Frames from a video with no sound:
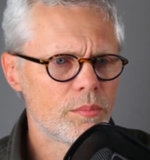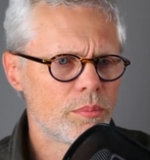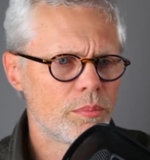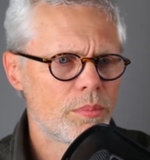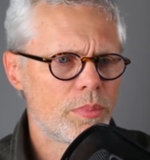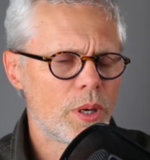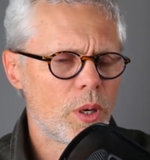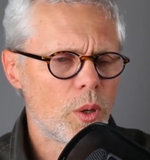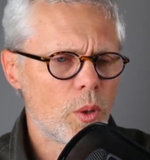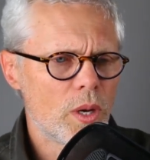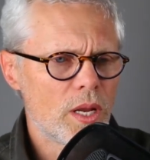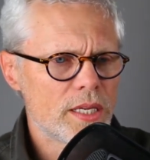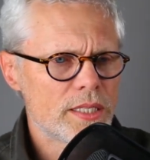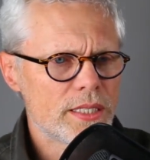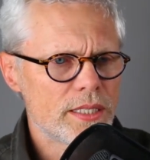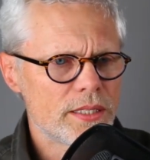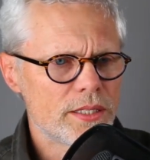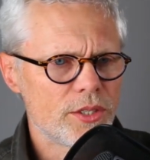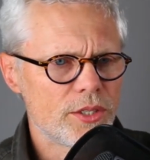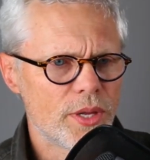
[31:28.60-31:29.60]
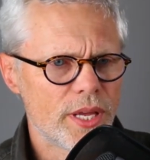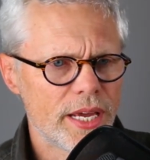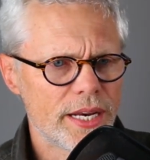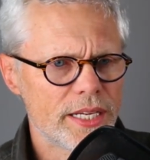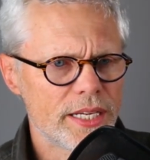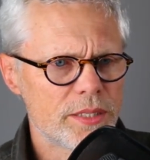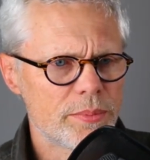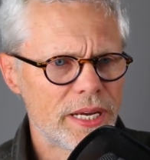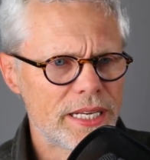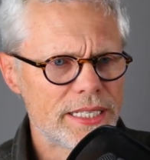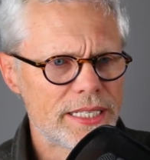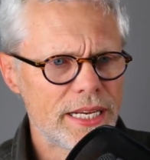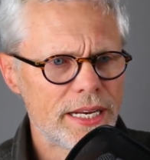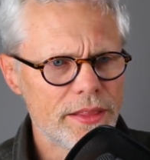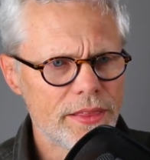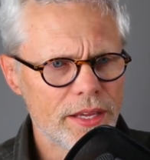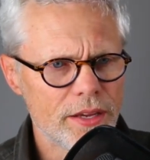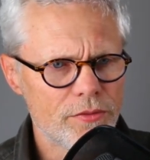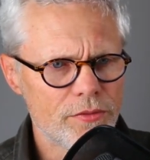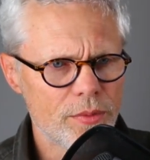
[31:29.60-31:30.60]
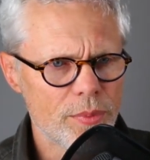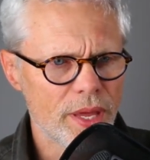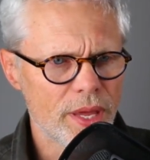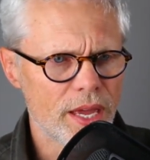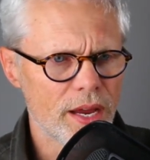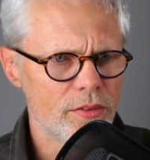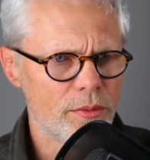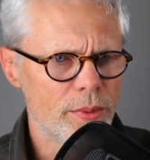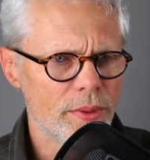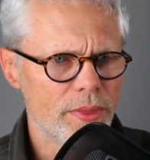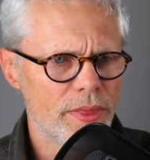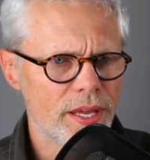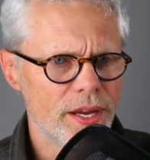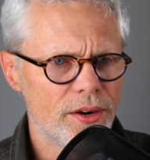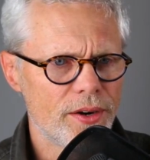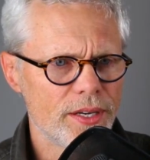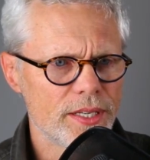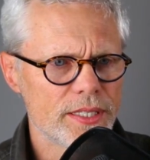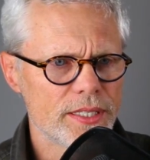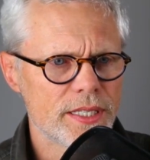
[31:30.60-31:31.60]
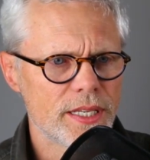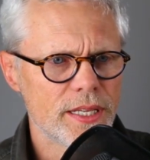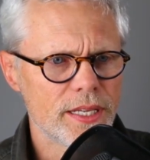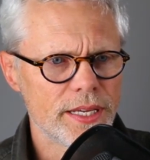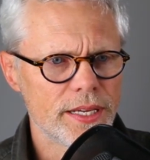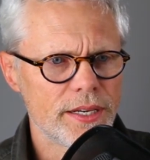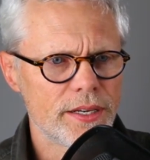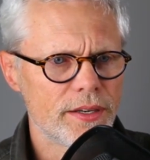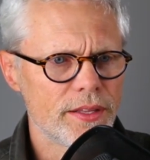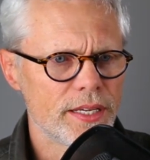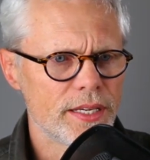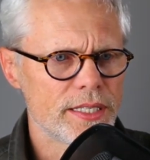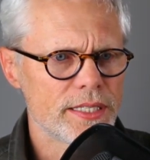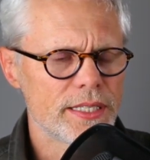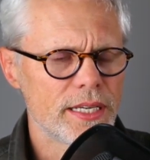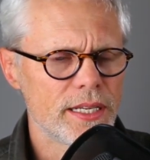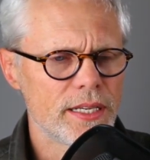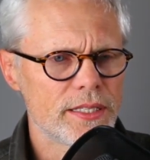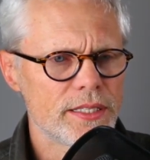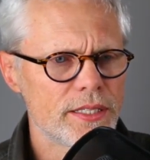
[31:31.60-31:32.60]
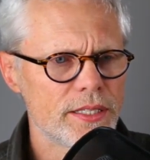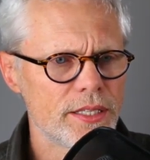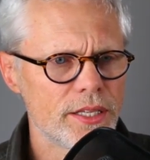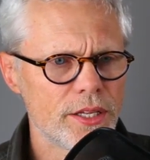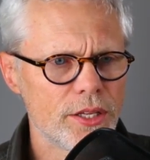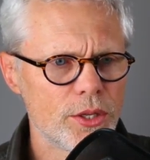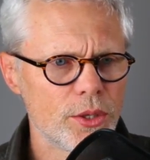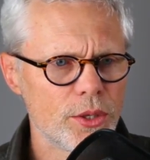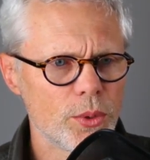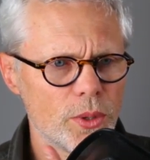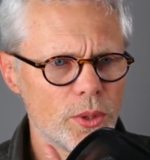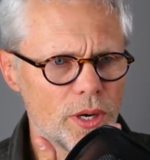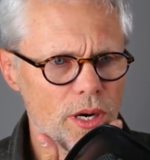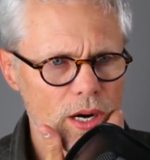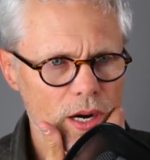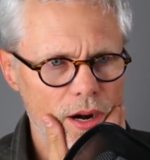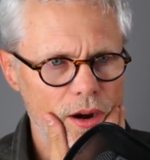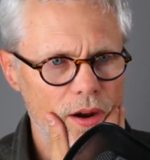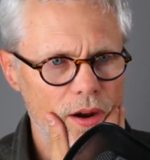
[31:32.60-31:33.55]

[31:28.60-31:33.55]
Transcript: Paula says, You can't expect anything from the government. They hurt us, and later they sell us the cure.